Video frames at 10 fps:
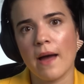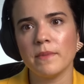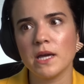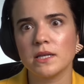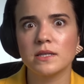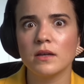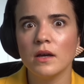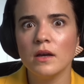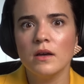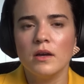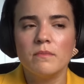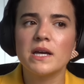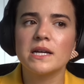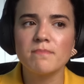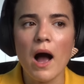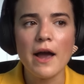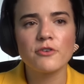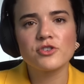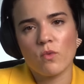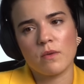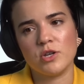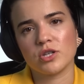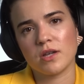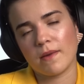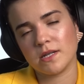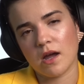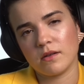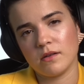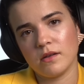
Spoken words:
because I also want to be just like my dad.